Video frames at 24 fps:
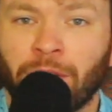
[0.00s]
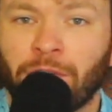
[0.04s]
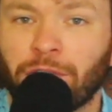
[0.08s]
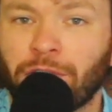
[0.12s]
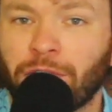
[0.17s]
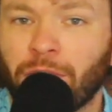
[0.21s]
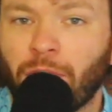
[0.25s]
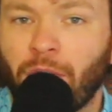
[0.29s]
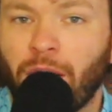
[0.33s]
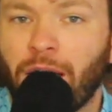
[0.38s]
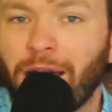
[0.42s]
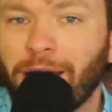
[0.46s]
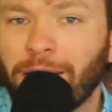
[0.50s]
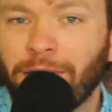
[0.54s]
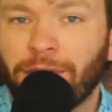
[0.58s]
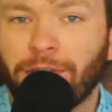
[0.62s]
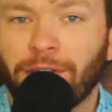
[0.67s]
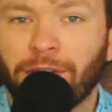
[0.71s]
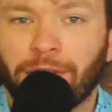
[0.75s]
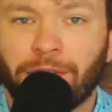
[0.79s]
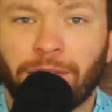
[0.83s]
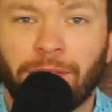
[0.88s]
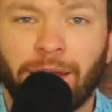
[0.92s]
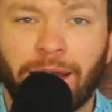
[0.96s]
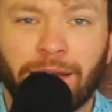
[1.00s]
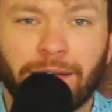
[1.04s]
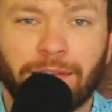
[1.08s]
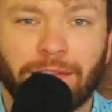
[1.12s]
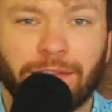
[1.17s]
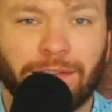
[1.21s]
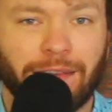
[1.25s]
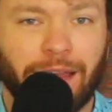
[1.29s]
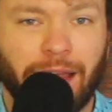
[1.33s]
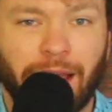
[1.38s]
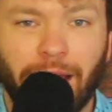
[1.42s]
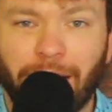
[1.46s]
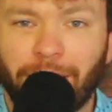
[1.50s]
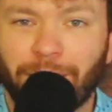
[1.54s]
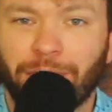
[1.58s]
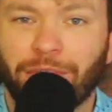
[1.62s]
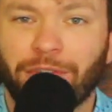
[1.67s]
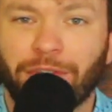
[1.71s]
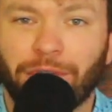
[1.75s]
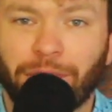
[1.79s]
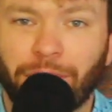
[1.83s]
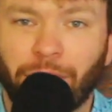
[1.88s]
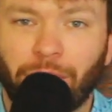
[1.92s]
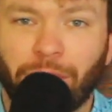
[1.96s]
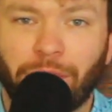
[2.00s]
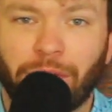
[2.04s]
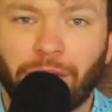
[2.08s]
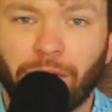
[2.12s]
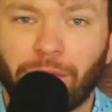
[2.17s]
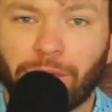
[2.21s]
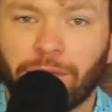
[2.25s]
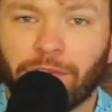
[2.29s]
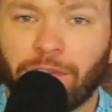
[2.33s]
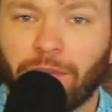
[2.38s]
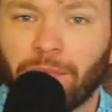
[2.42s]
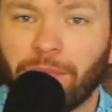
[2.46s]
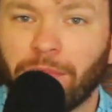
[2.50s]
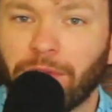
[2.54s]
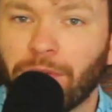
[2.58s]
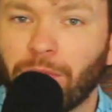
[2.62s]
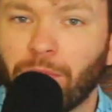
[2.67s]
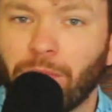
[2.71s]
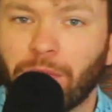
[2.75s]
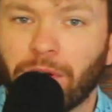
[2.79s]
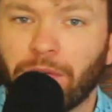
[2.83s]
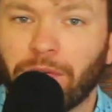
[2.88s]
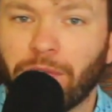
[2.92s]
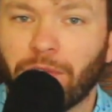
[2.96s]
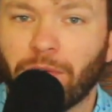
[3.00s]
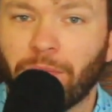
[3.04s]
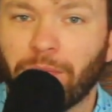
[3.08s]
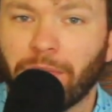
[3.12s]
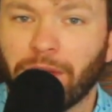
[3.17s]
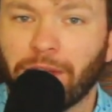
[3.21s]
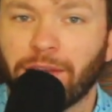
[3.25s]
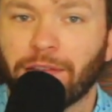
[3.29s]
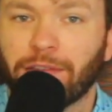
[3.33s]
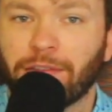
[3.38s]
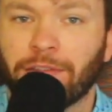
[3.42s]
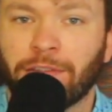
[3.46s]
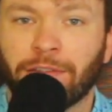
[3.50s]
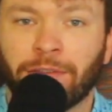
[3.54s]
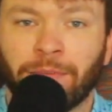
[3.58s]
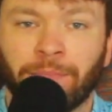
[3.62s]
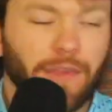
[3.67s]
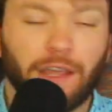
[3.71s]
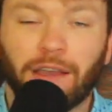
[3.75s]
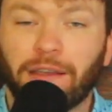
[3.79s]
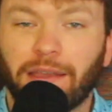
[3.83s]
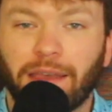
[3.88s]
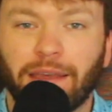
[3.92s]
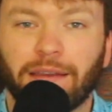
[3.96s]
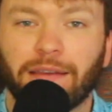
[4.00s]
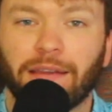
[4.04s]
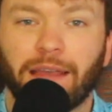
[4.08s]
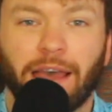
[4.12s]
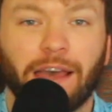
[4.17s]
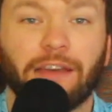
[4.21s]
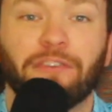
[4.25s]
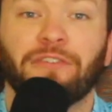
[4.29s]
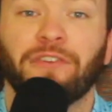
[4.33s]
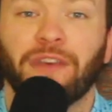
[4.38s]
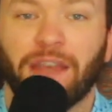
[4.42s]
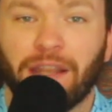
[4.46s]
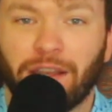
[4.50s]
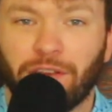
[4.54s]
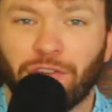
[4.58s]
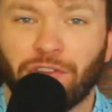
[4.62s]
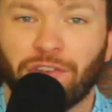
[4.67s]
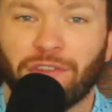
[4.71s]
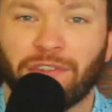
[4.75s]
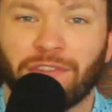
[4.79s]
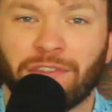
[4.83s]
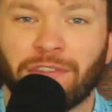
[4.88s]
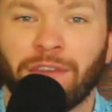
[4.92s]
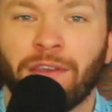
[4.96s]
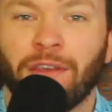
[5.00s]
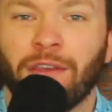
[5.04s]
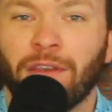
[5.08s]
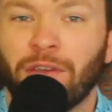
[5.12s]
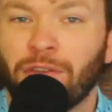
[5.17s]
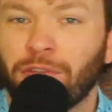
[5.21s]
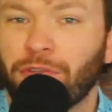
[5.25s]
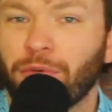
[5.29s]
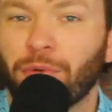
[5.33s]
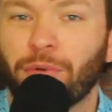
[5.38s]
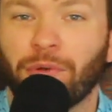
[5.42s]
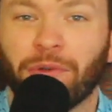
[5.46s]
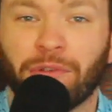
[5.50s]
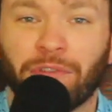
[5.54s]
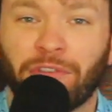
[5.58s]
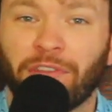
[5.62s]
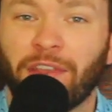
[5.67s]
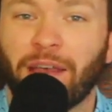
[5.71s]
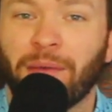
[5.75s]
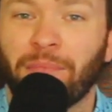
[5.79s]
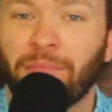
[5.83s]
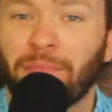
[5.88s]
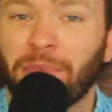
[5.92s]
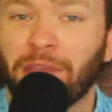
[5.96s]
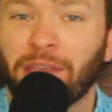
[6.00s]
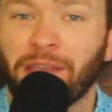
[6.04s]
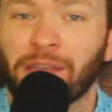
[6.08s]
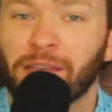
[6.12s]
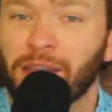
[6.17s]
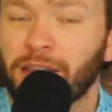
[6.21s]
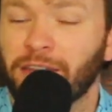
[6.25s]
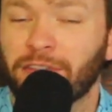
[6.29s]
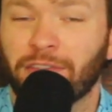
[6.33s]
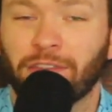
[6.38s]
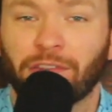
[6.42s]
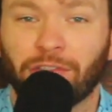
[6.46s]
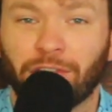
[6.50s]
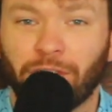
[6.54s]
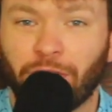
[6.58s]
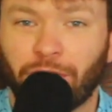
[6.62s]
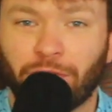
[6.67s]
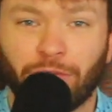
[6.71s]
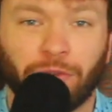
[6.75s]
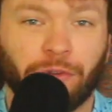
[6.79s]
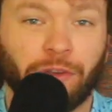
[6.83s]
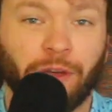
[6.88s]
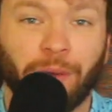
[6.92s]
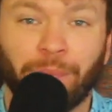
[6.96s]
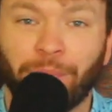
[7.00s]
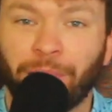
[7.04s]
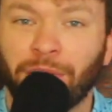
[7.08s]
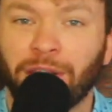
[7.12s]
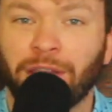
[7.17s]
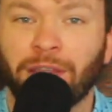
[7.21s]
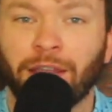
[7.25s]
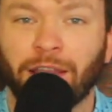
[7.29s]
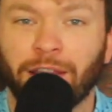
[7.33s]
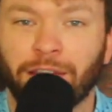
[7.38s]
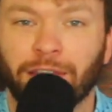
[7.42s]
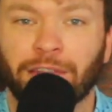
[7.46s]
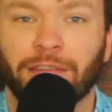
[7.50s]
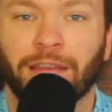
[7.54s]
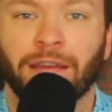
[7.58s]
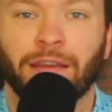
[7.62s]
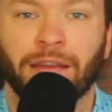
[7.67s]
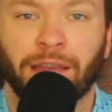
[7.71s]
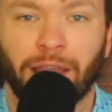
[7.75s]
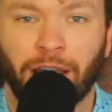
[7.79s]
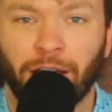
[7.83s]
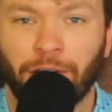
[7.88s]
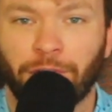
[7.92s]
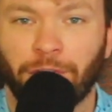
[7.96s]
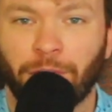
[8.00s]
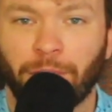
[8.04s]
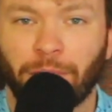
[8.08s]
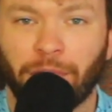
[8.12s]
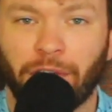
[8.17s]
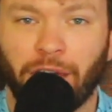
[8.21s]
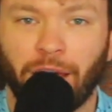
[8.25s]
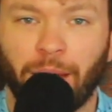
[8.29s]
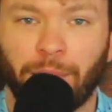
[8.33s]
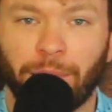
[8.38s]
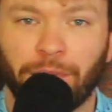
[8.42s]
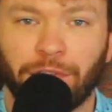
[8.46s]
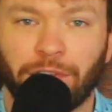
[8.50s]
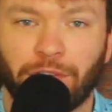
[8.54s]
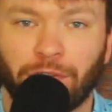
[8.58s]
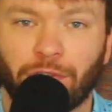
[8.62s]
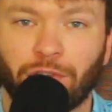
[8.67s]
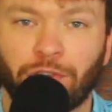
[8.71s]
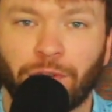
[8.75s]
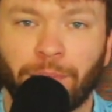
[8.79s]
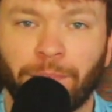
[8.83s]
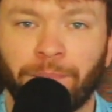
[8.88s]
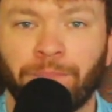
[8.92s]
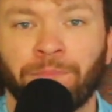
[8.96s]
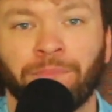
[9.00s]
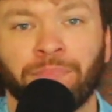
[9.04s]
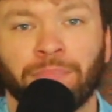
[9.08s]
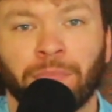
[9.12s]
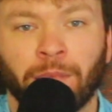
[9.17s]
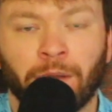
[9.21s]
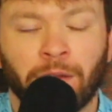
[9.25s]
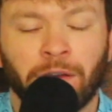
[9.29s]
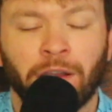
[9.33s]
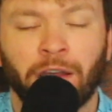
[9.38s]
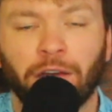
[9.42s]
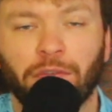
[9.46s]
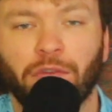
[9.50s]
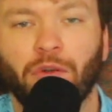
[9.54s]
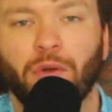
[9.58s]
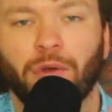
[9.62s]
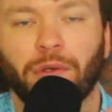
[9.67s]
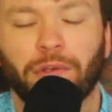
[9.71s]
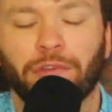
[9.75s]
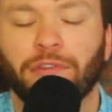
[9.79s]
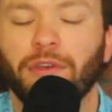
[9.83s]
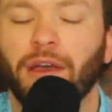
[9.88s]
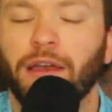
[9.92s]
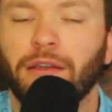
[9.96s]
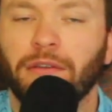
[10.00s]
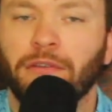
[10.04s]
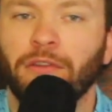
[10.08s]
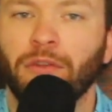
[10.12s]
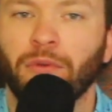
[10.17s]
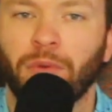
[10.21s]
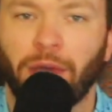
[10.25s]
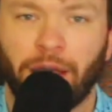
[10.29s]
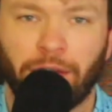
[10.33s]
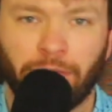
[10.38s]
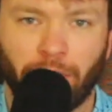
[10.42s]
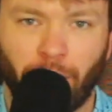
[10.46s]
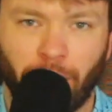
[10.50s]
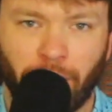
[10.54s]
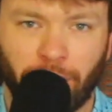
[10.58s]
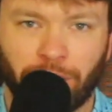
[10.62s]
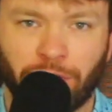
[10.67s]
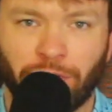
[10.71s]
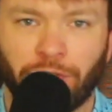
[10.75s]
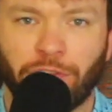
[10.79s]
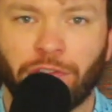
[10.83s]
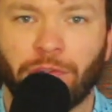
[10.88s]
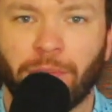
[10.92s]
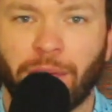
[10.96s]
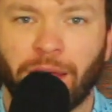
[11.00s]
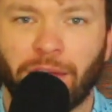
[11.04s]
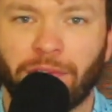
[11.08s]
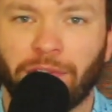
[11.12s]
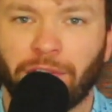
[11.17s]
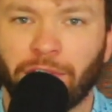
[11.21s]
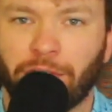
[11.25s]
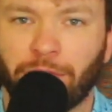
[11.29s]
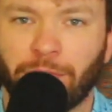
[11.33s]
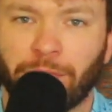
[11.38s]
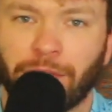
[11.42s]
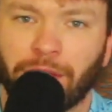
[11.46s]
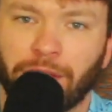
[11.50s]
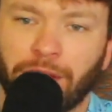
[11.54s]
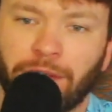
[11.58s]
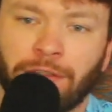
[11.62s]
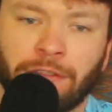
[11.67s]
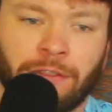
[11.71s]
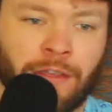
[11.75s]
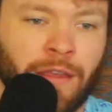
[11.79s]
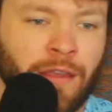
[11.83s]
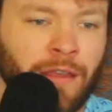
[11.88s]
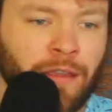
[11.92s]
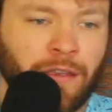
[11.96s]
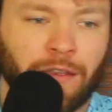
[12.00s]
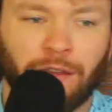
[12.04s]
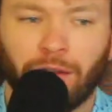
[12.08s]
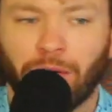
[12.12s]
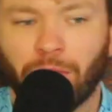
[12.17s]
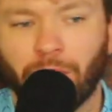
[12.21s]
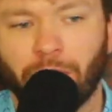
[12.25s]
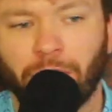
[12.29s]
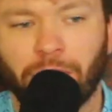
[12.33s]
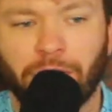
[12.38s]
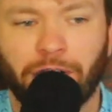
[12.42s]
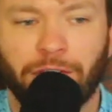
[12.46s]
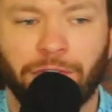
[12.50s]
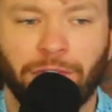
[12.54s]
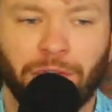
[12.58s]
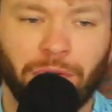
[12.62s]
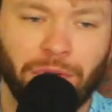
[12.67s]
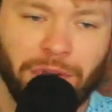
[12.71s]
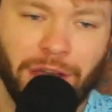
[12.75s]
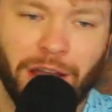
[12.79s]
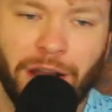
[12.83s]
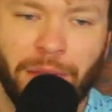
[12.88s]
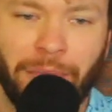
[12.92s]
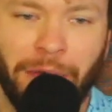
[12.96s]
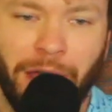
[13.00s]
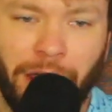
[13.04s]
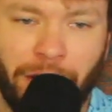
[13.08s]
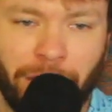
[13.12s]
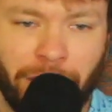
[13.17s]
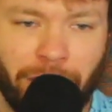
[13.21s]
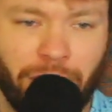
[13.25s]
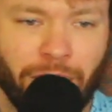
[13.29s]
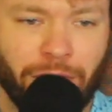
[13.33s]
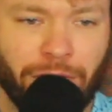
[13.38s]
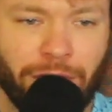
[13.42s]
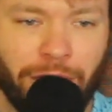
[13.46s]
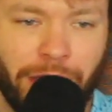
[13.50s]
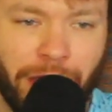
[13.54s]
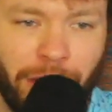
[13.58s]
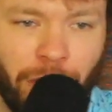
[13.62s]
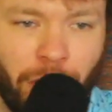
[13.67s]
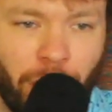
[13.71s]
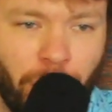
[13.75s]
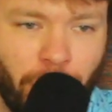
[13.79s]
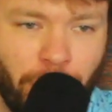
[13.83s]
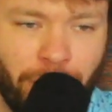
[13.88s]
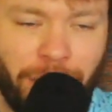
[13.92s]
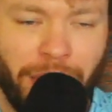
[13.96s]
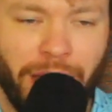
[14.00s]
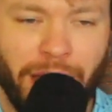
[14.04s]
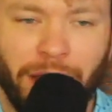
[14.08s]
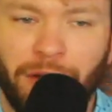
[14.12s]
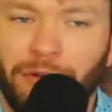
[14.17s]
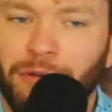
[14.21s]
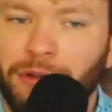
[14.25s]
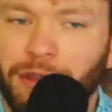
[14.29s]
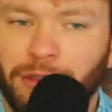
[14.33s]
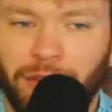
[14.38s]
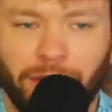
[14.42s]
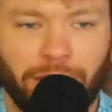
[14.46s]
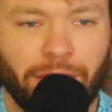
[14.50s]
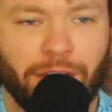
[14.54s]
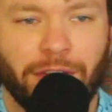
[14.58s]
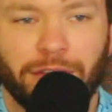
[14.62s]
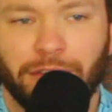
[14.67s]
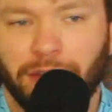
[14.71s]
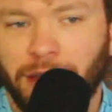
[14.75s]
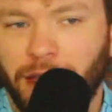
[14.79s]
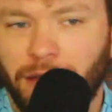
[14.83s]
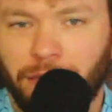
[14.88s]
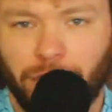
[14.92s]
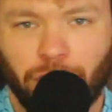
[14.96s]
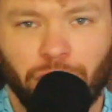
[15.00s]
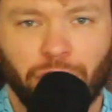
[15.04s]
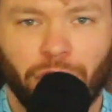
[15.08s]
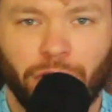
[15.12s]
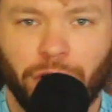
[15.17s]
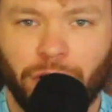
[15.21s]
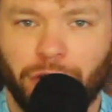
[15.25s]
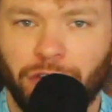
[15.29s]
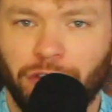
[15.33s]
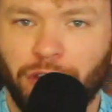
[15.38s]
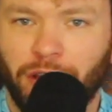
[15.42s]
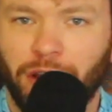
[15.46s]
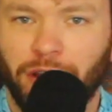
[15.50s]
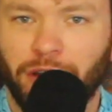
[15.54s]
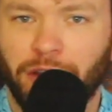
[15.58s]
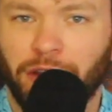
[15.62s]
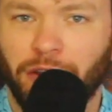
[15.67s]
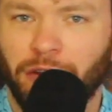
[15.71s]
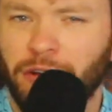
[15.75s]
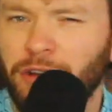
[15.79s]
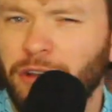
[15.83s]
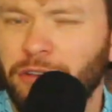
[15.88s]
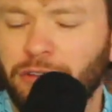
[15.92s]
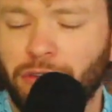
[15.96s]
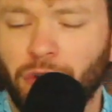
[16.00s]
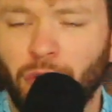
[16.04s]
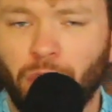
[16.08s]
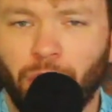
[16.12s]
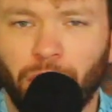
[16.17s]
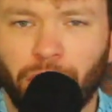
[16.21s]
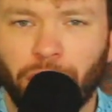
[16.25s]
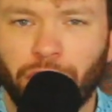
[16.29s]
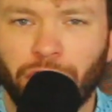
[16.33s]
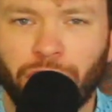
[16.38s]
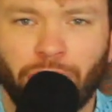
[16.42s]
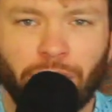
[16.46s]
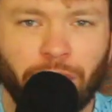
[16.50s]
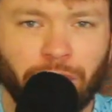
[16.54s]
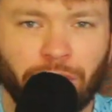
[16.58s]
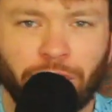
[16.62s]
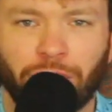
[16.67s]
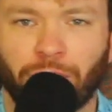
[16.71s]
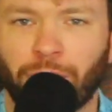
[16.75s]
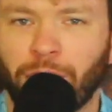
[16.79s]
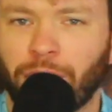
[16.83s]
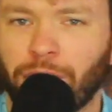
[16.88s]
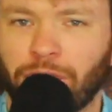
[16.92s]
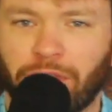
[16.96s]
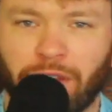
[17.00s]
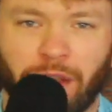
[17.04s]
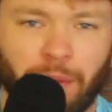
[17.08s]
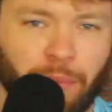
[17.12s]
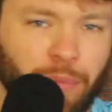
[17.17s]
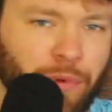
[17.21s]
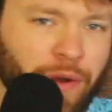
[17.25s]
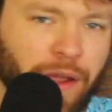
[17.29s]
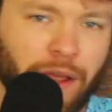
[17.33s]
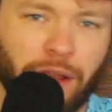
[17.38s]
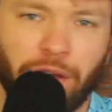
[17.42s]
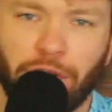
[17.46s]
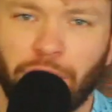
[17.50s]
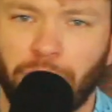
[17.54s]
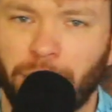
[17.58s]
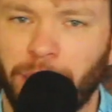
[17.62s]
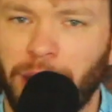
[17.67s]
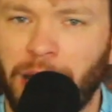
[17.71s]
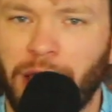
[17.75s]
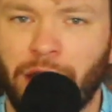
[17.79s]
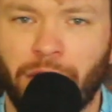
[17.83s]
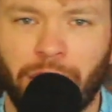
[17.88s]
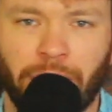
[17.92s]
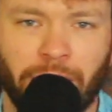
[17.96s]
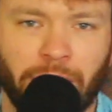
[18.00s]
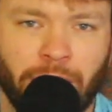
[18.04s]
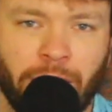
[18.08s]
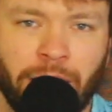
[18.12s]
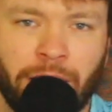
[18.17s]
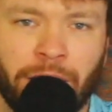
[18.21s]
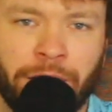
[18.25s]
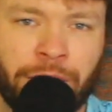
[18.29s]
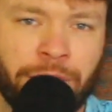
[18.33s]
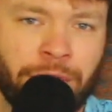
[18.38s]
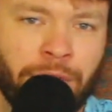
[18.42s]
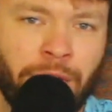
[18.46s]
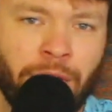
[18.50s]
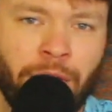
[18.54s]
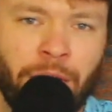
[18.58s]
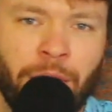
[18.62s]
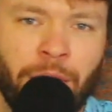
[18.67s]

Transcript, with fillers: So I think that is absolutely going to be one of their biggest, again, advantages towards them being a successful company and standing out from the competition. Now, of course, I do have questions about this because, you know, what if you got a battery that was like an old battery that doesn't have a charge on it or doesn't hold a charge as well as like a brand new battery does?